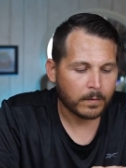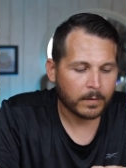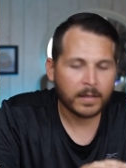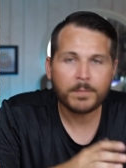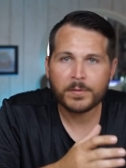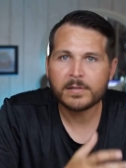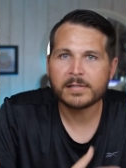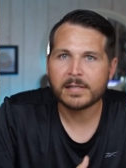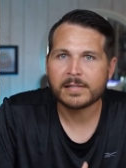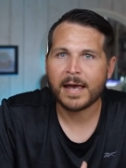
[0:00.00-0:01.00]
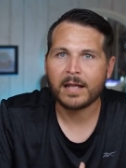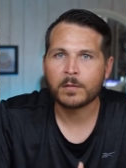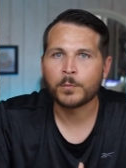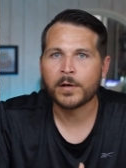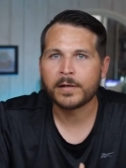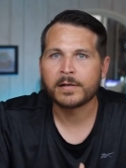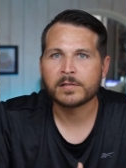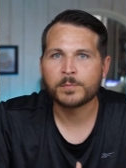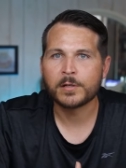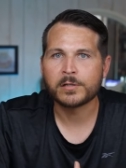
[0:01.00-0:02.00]
Keep these things calibrated
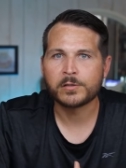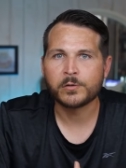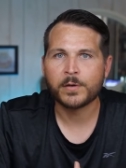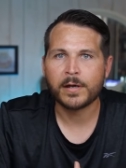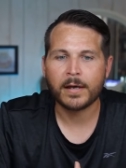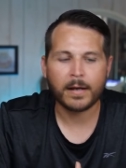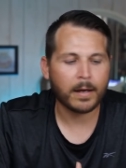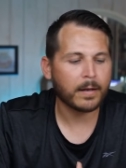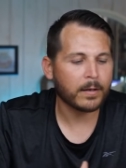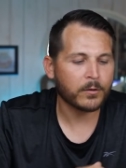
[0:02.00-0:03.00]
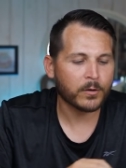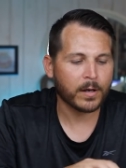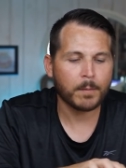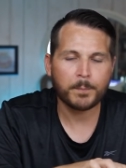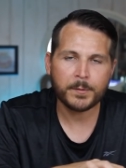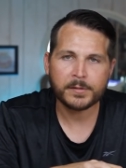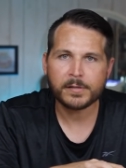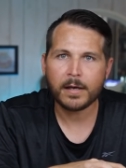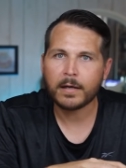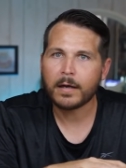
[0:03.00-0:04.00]
as much as you can. Your
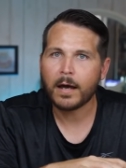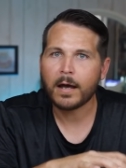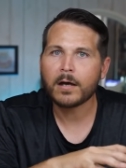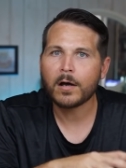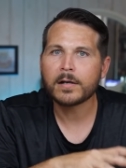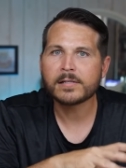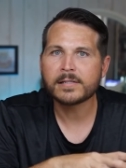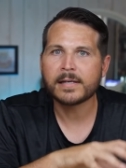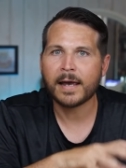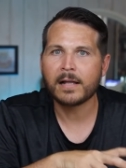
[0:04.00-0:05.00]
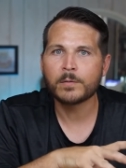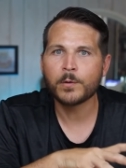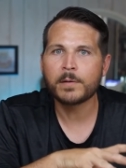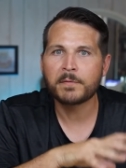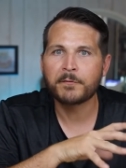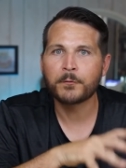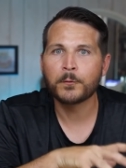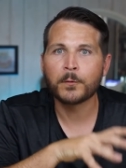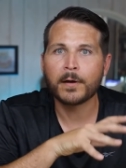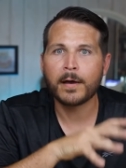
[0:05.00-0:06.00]
compass, I honestly calibrate
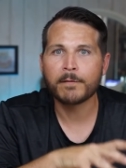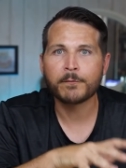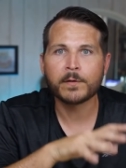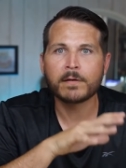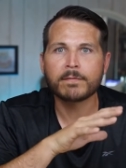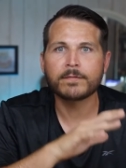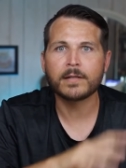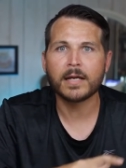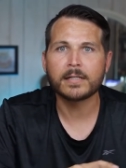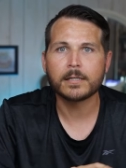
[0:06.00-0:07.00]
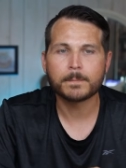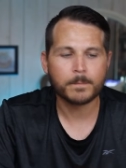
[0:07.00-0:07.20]
before every flight.